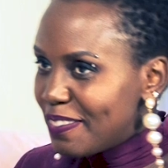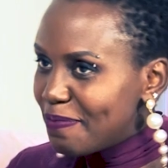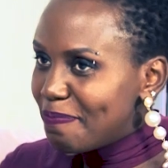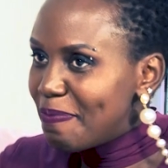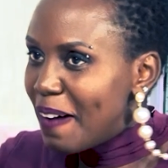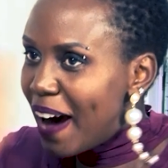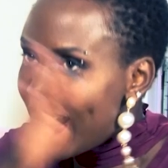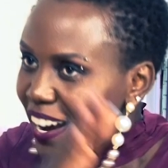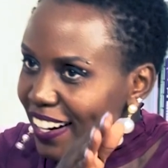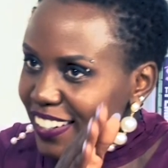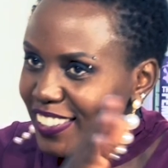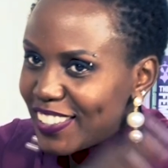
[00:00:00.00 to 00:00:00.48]

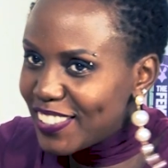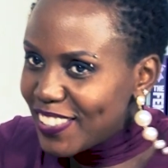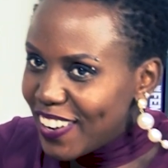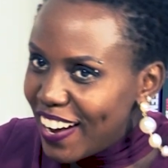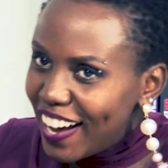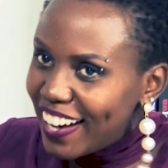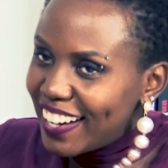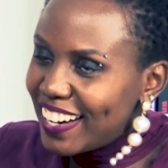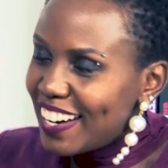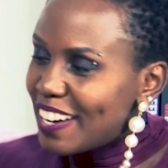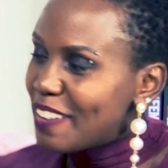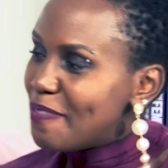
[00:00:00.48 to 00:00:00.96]

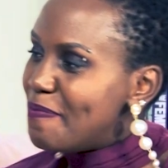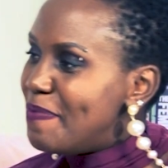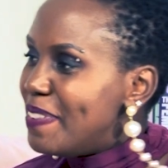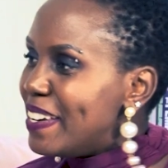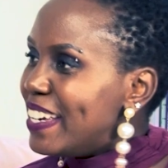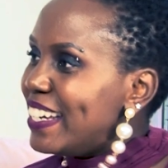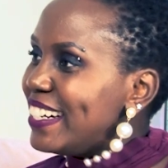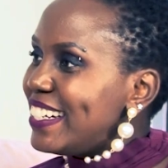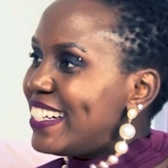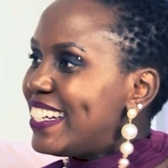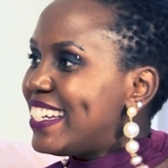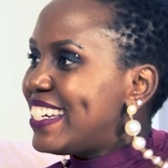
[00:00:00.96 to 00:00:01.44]
backtrack a
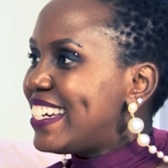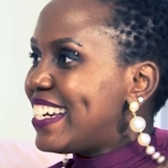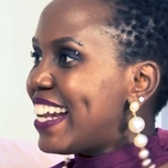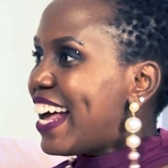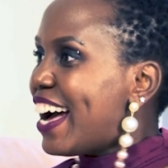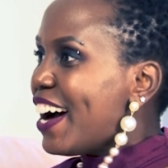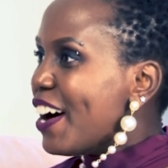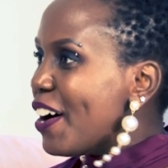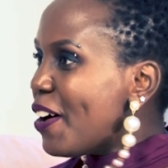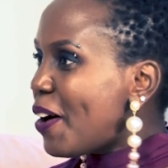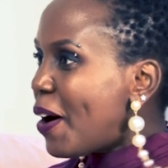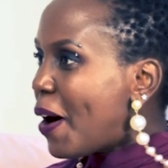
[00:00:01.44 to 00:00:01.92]
bit.
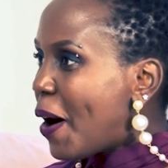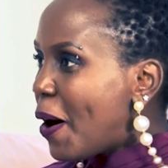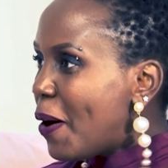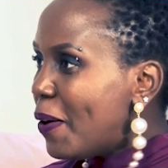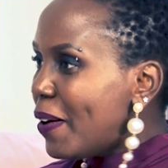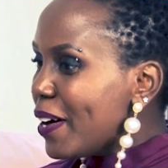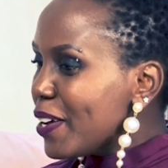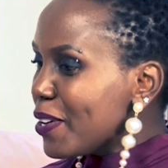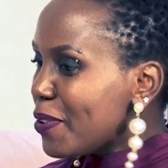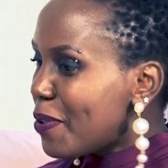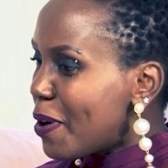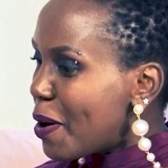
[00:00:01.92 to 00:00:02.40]

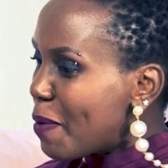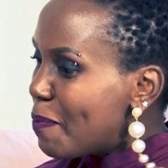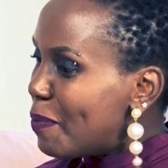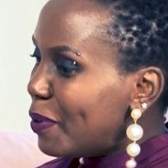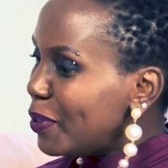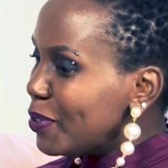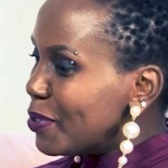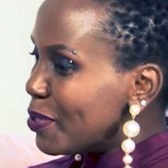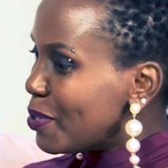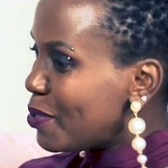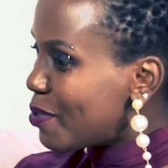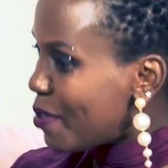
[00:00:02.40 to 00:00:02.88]
How are you
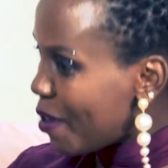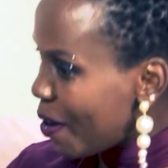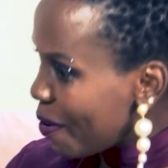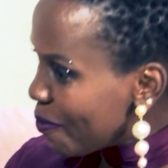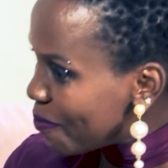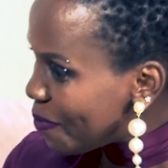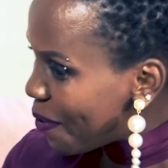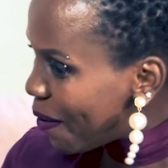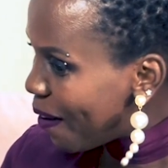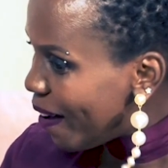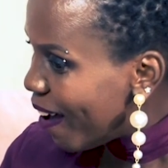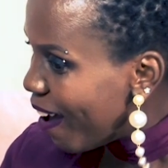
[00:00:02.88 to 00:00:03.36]
able to
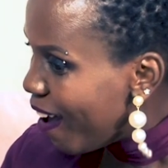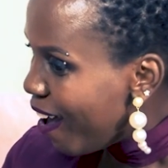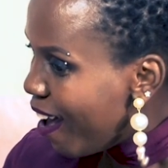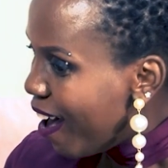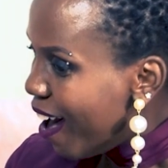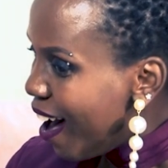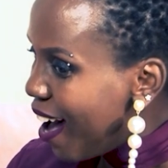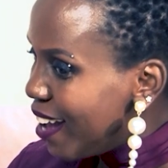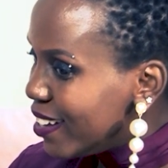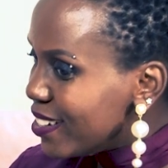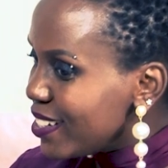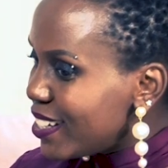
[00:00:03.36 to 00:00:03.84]
travel
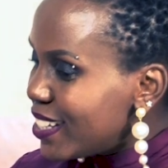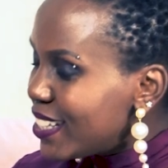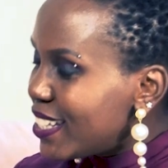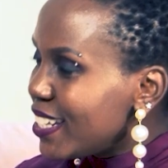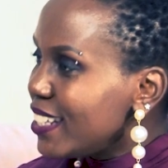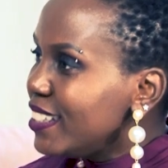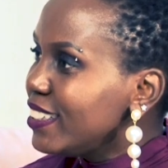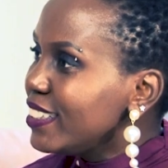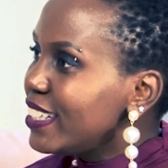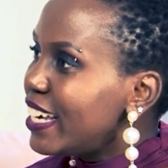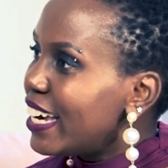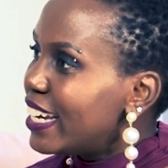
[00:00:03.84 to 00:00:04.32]
and
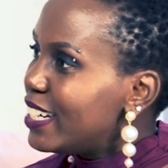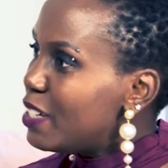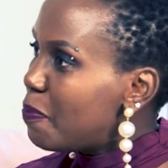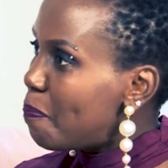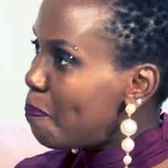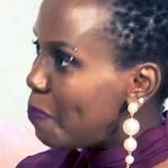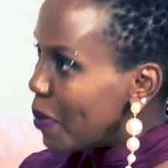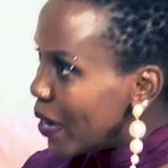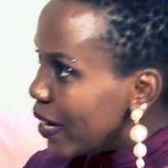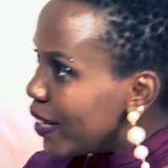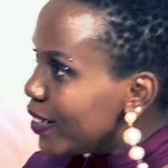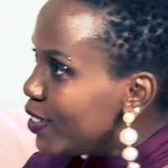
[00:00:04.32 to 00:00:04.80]
still
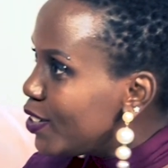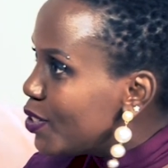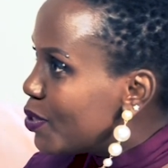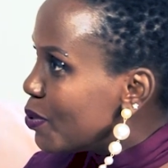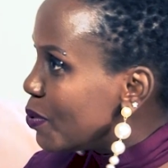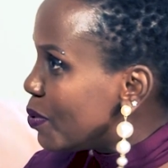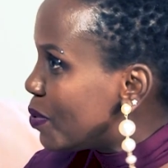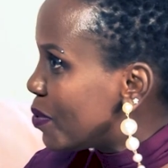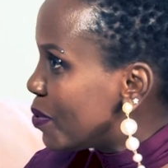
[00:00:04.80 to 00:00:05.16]
get paid to